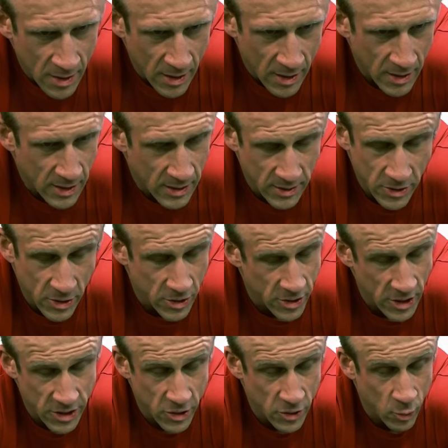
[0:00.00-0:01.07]

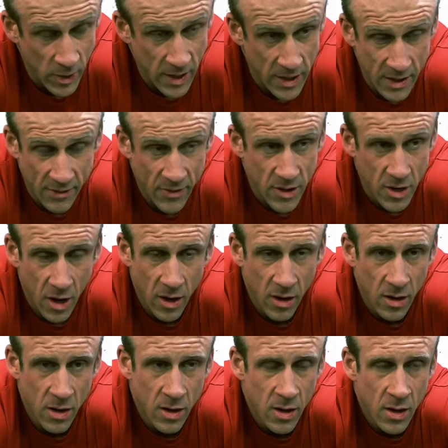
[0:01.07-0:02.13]
it's just weird having not
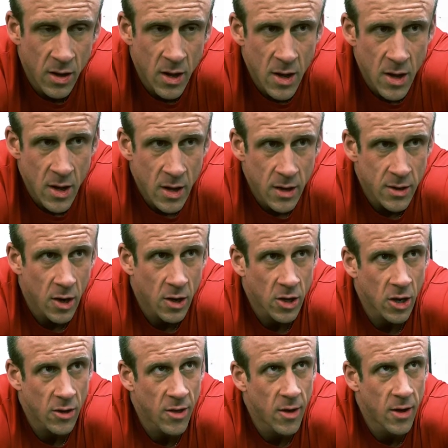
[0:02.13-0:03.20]

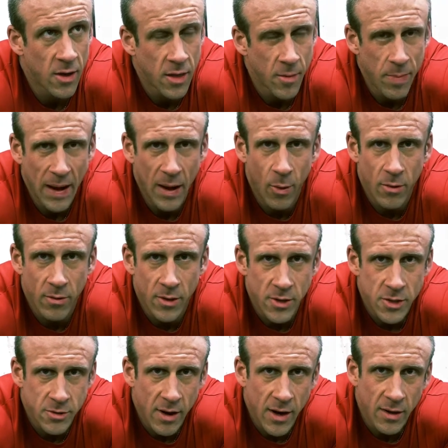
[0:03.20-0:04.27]
got the power and the
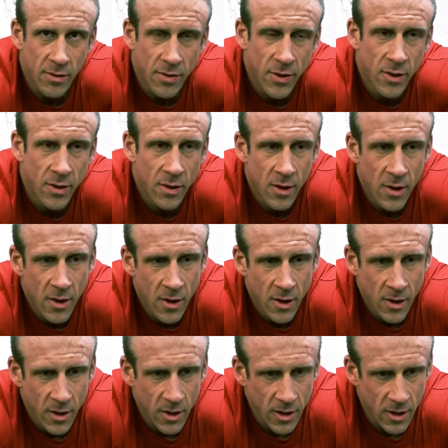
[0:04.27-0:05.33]
strength.
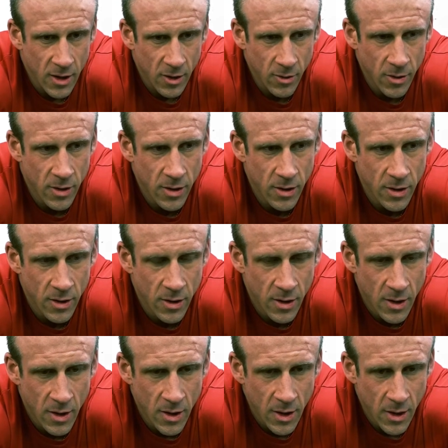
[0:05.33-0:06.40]
You know,
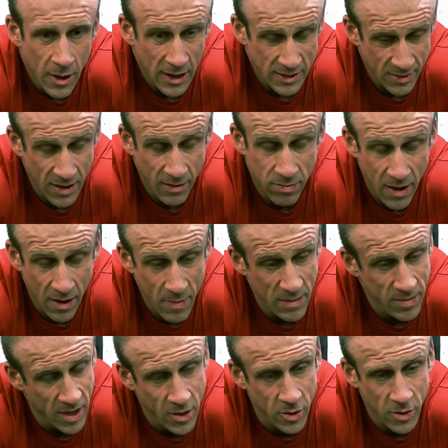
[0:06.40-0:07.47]
well,
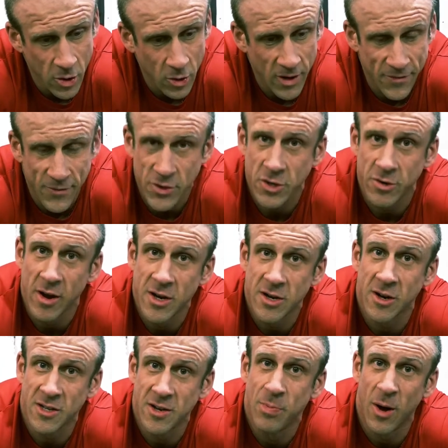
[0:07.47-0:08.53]
maybe you could call it
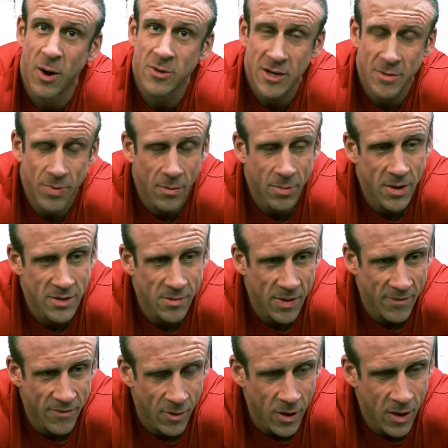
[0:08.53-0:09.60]
frustration. I suppose that probably is a
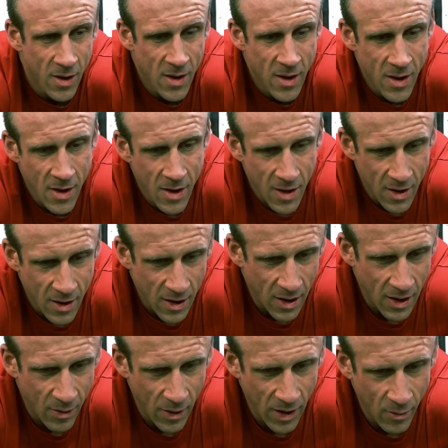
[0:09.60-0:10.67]
bit of
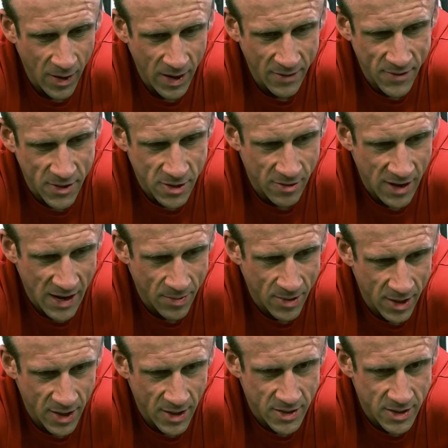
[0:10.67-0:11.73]
a way of
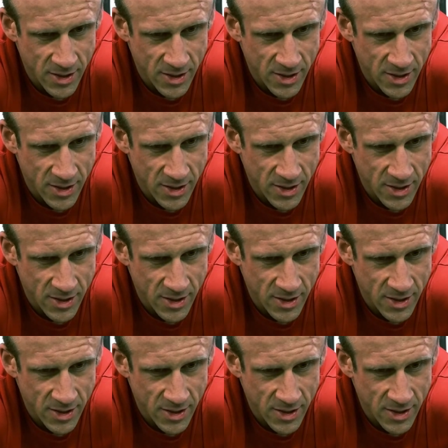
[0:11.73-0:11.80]
describing it.